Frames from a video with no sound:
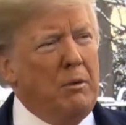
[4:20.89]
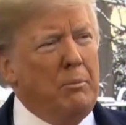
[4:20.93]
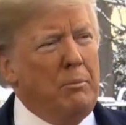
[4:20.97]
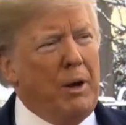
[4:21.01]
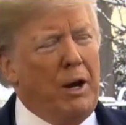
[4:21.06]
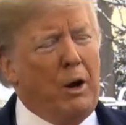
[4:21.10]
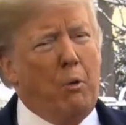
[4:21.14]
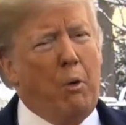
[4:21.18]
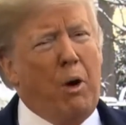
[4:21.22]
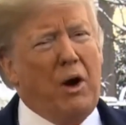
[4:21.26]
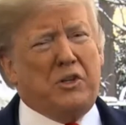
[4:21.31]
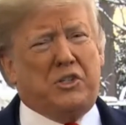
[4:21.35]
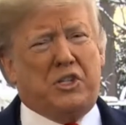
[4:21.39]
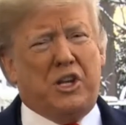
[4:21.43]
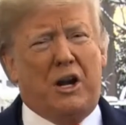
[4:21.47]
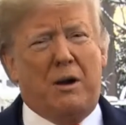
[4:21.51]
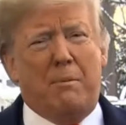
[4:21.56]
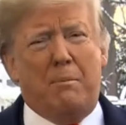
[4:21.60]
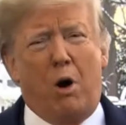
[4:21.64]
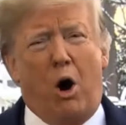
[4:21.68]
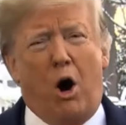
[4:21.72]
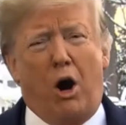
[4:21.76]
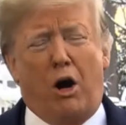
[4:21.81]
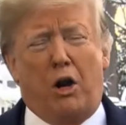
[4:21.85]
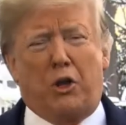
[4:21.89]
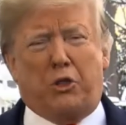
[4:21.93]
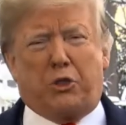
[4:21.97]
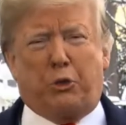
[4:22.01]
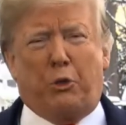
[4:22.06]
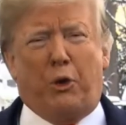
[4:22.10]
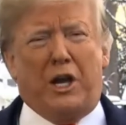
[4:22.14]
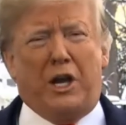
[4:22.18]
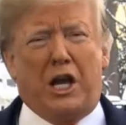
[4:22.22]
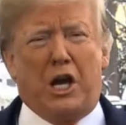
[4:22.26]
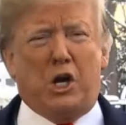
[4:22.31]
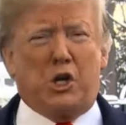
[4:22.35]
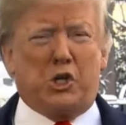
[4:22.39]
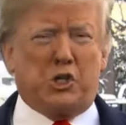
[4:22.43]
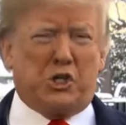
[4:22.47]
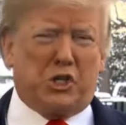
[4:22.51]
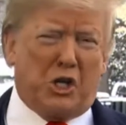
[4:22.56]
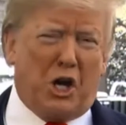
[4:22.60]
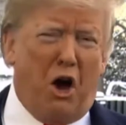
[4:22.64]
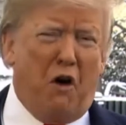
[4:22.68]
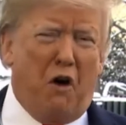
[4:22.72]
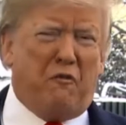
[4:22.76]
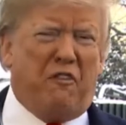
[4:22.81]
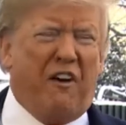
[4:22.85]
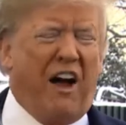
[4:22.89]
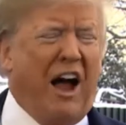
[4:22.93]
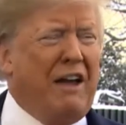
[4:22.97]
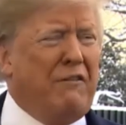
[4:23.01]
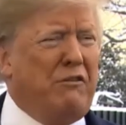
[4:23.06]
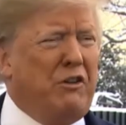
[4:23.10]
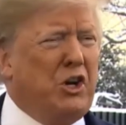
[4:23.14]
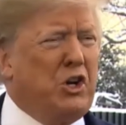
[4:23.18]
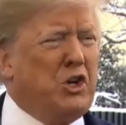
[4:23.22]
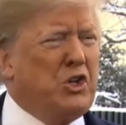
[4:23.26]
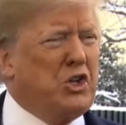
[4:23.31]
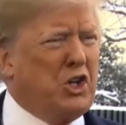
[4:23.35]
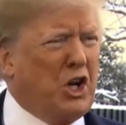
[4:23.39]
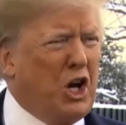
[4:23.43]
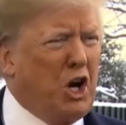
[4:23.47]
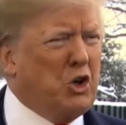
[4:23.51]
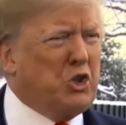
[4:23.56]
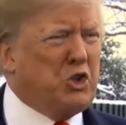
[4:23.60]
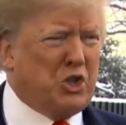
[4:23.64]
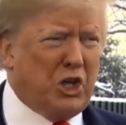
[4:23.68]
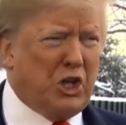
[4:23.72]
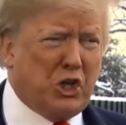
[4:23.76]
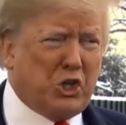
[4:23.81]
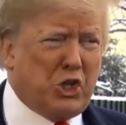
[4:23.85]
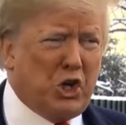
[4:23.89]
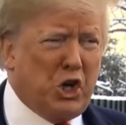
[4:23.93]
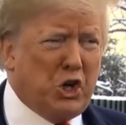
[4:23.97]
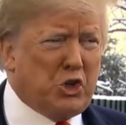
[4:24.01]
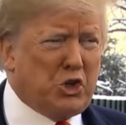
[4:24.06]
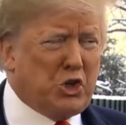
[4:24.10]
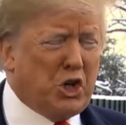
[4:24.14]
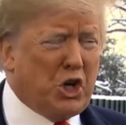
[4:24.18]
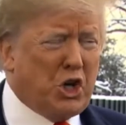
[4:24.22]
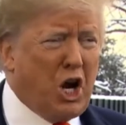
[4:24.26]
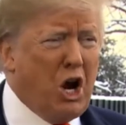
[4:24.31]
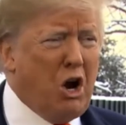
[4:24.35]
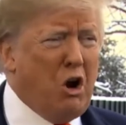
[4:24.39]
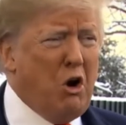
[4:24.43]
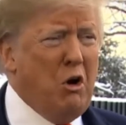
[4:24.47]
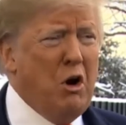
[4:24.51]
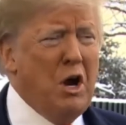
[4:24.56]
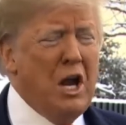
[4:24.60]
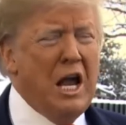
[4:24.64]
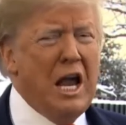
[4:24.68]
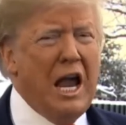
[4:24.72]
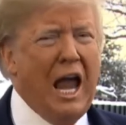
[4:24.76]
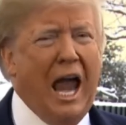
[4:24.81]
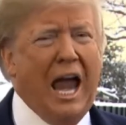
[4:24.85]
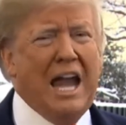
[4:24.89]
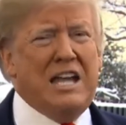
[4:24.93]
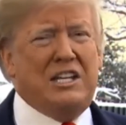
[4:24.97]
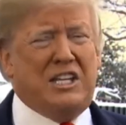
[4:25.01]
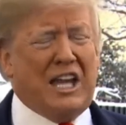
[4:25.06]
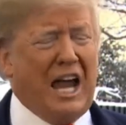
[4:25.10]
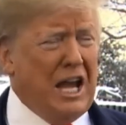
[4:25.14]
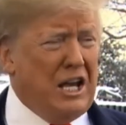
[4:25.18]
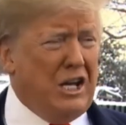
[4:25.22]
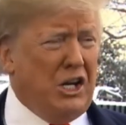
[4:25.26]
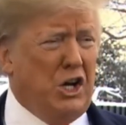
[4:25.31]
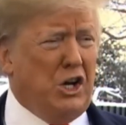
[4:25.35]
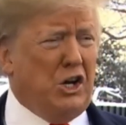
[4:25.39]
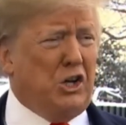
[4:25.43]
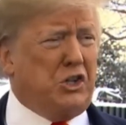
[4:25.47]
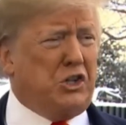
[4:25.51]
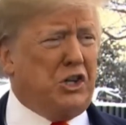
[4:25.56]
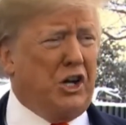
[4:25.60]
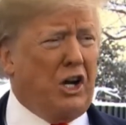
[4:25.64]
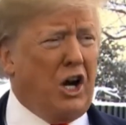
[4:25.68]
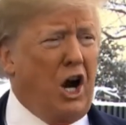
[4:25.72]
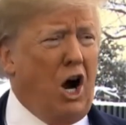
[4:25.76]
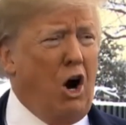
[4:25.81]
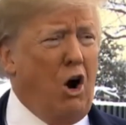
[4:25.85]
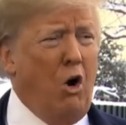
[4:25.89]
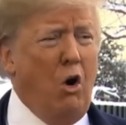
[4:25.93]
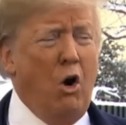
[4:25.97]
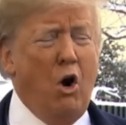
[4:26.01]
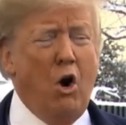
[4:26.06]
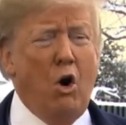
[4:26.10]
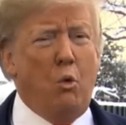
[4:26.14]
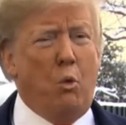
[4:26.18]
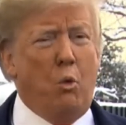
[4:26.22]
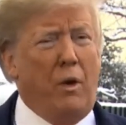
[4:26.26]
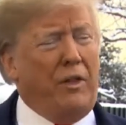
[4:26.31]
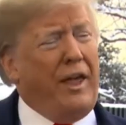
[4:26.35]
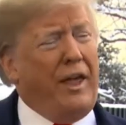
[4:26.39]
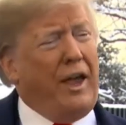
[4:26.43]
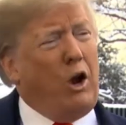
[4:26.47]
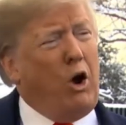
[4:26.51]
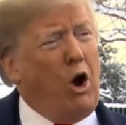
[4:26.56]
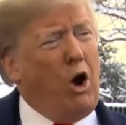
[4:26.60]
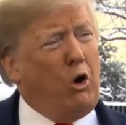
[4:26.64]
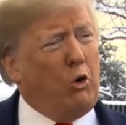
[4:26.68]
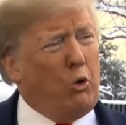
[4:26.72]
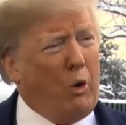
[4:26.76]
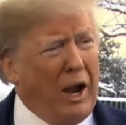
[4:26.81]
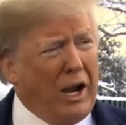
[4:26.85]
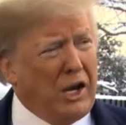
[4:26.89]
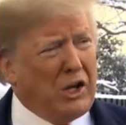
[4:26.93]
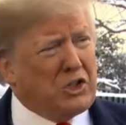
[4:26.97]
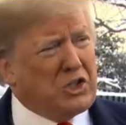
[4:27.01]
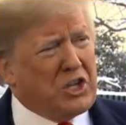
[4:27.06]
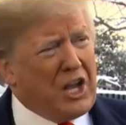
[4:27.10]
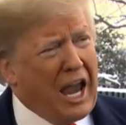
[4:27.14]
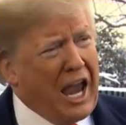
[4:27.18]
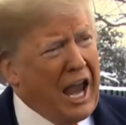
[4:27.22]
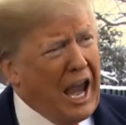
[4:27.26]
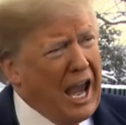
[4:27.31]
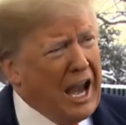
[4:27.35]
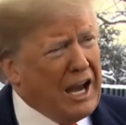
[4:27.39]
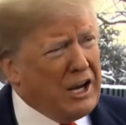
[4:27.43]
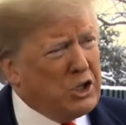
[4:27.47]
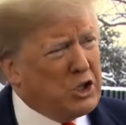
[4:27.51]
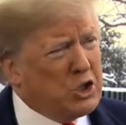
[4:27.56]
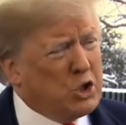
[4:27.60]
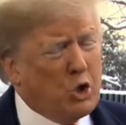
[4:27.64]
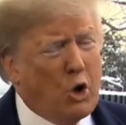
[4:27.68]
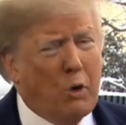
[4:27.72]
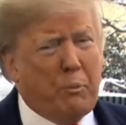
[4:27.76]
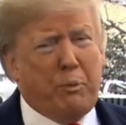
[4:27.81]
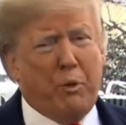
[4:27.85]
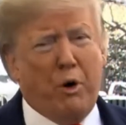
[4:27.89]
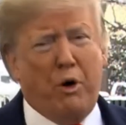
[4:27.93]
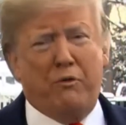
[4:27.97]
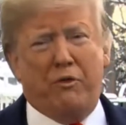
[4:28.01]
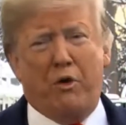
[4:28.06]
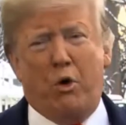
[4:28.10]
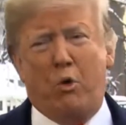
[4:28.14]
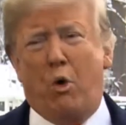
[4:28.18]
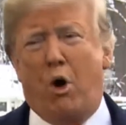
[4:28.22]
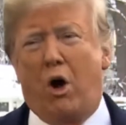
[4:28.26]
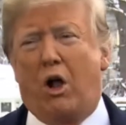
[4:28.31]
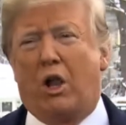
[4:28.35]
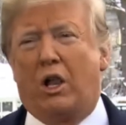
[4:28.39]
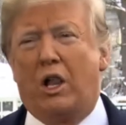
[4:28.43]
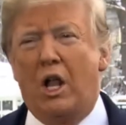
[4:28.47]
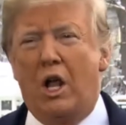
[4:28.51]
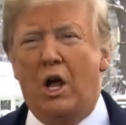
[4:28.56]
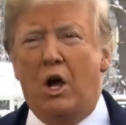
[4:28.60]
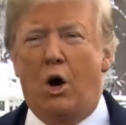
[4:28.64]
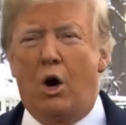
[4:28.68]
But it wasn't immoral 3 years ago, 5 years ago, 6 years ago, and 10 years ago when they all raised their hands to approve a wall.